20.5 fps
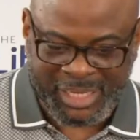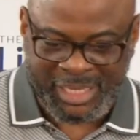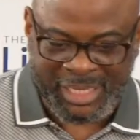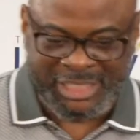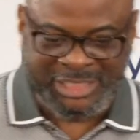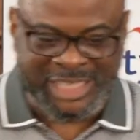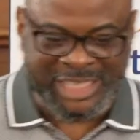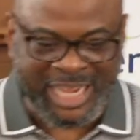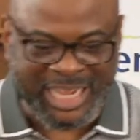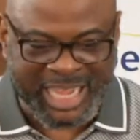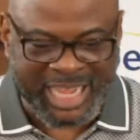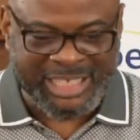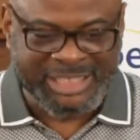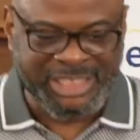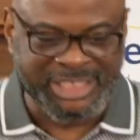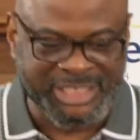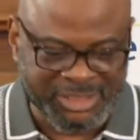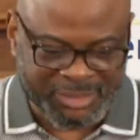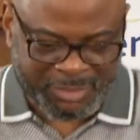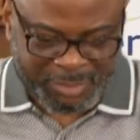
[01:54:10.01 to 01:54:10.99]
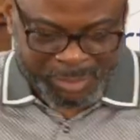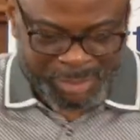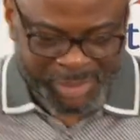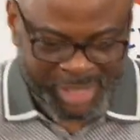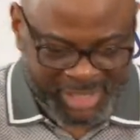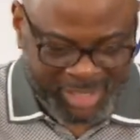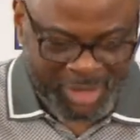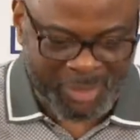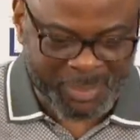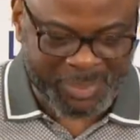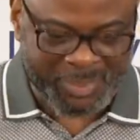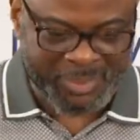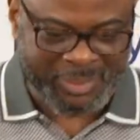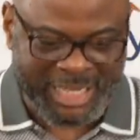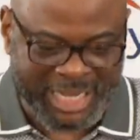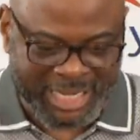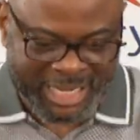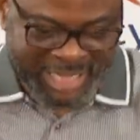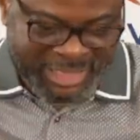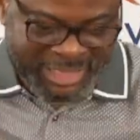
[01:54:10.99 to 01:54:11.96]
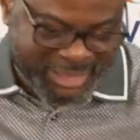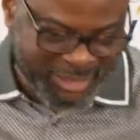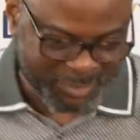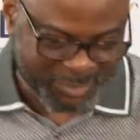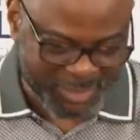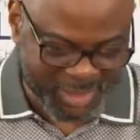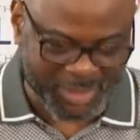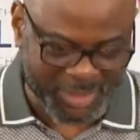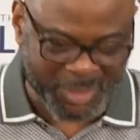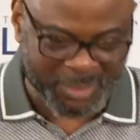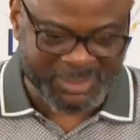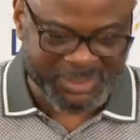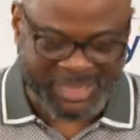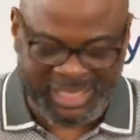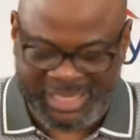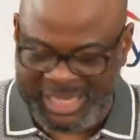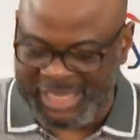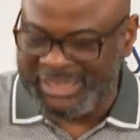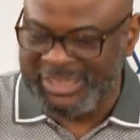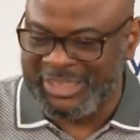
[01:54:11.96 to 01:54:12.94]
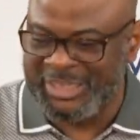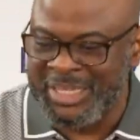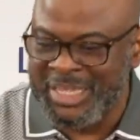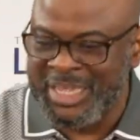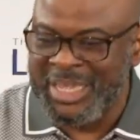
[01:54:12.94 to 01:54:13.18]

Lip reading: Jack and Jill, break up, Jack and Jill, break up, Jack and Jill.